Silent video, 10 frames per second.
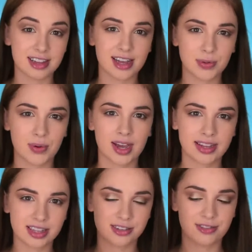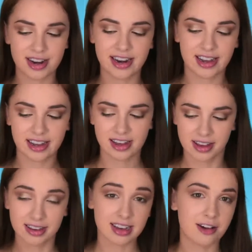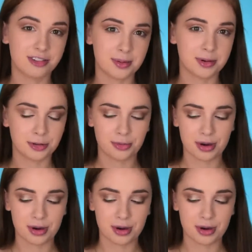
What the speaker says: lightweight, it's very comfortable to